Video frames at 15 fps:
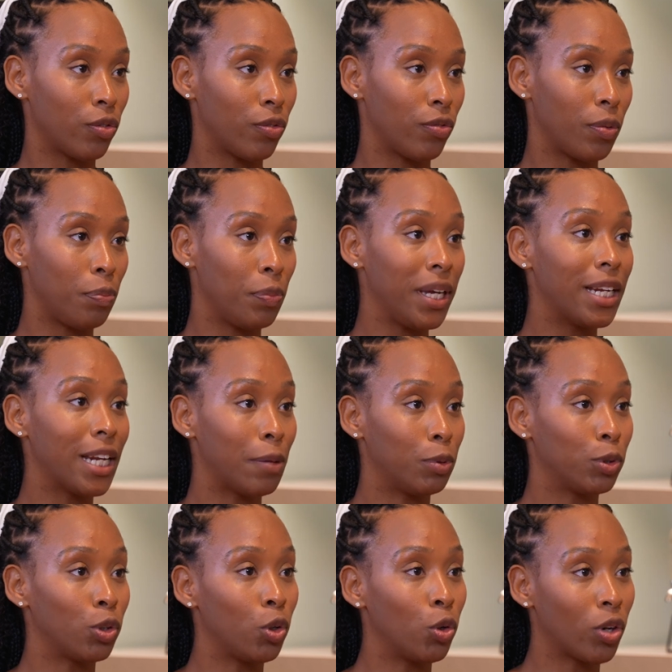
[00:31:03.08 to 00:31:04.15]
of being
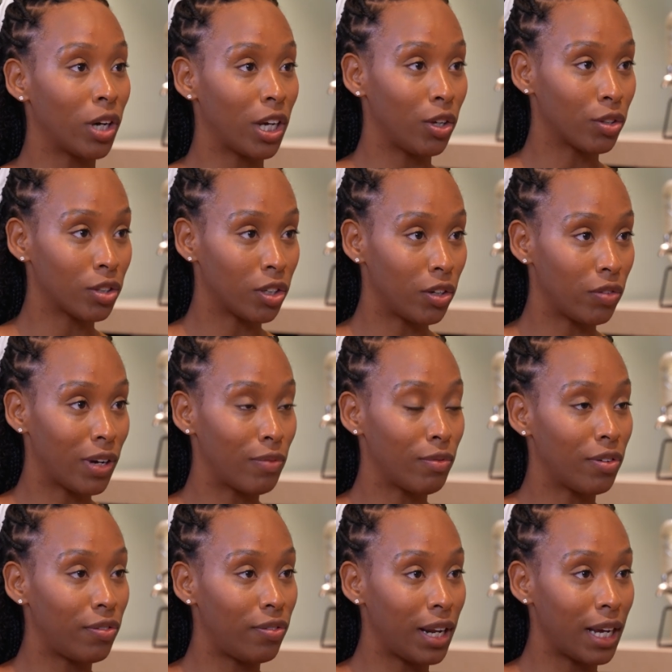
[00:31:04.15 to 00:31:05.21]
able to look at yourself and
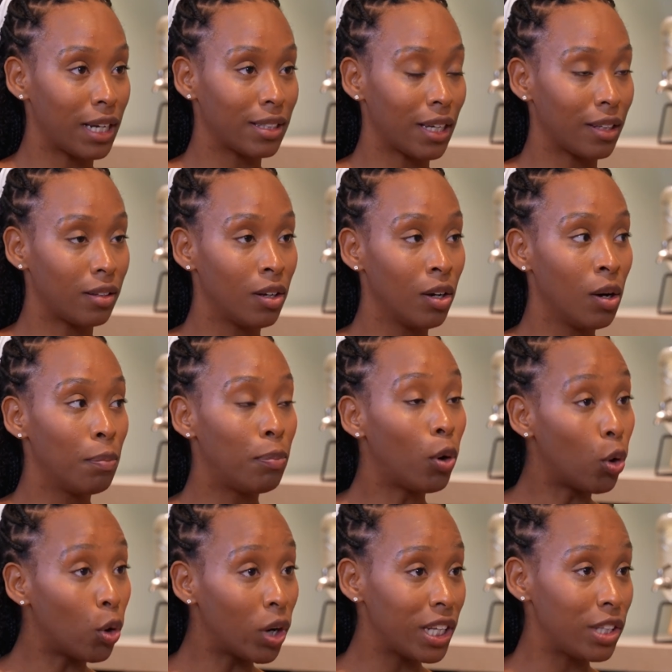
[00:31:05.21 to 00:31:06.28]
reflect and
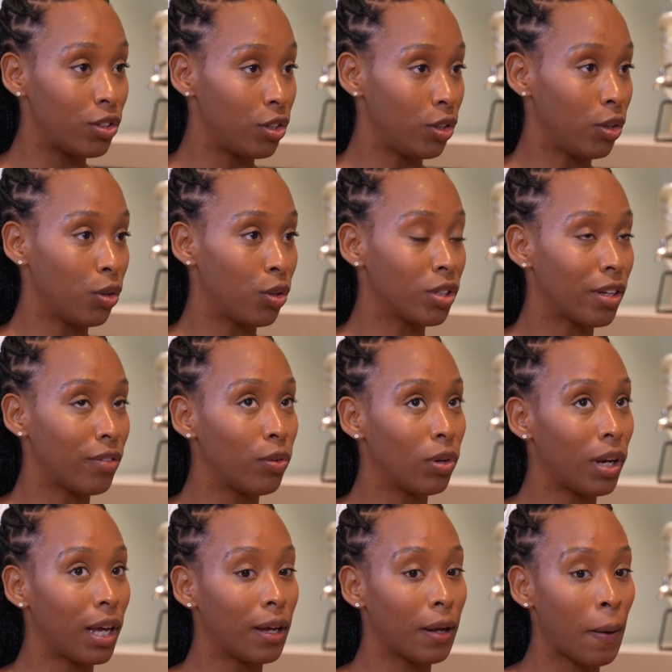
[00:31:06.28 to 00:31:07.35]
pour into you? Because I
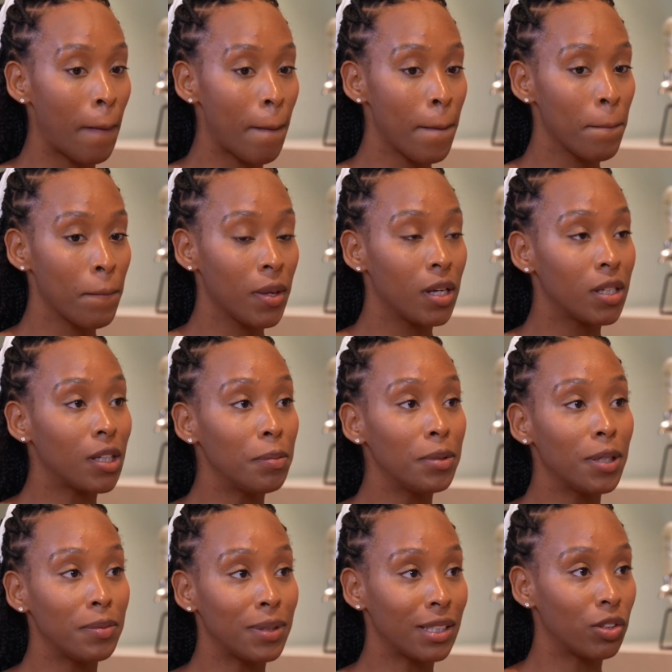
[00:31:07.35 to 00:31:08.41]
feel like
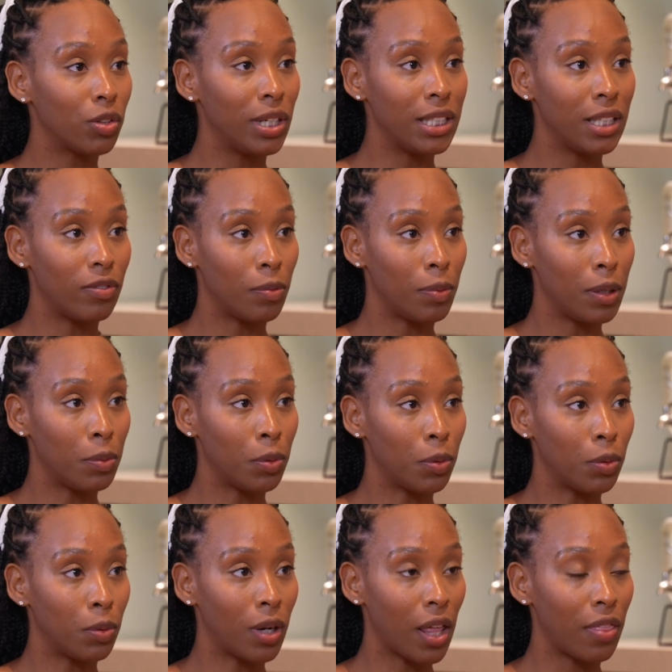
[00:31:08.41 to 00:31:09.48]
sometimes that's not easy for
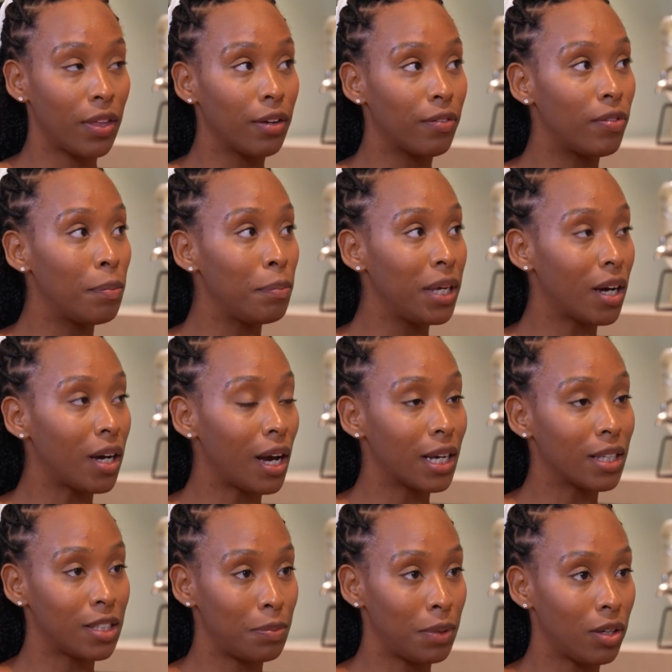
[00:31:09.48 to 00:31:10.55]
people. I think for me, I
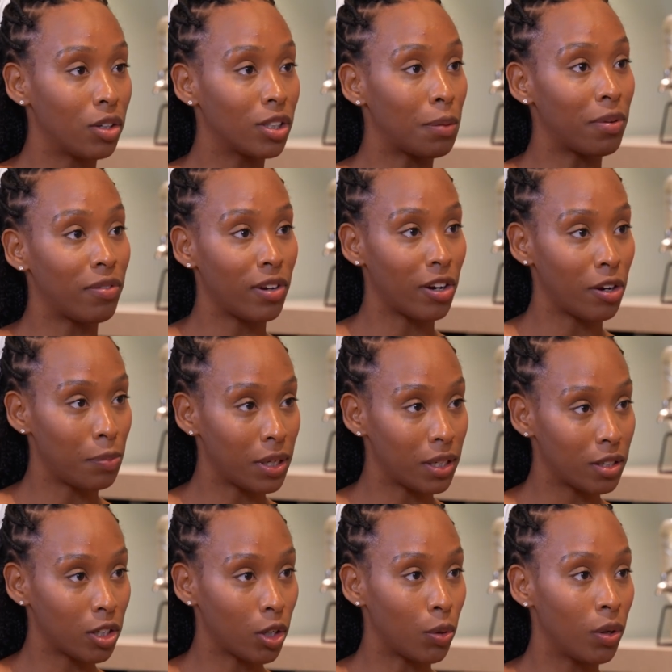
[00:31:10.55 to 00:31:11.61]
can speak because I'm a
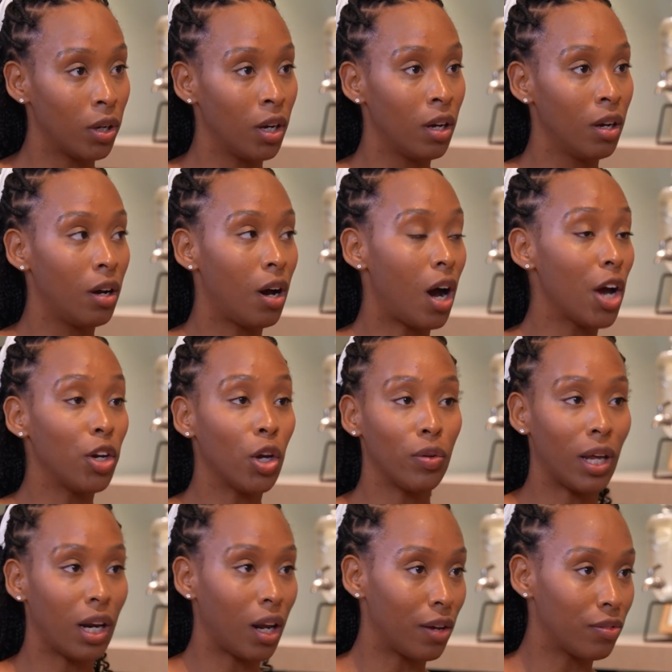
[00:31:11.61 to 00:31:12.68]
therapist, so I know
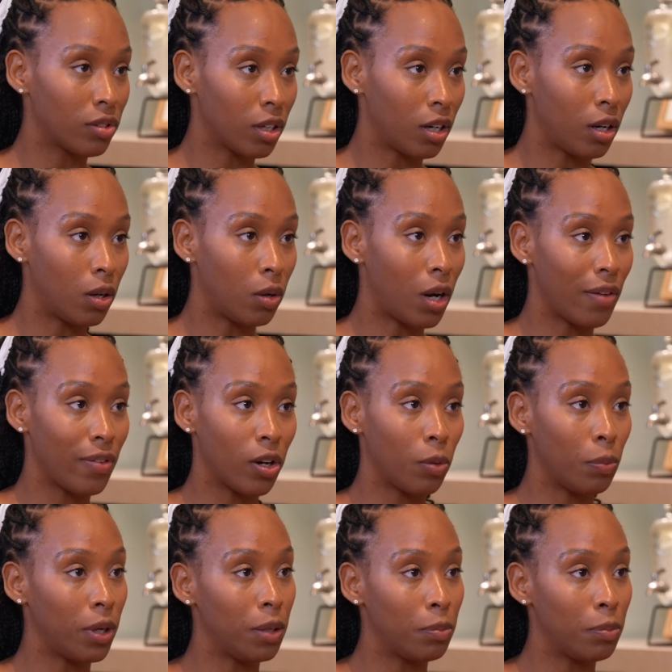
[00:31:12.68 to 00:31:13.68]
that lifestyle. I've helped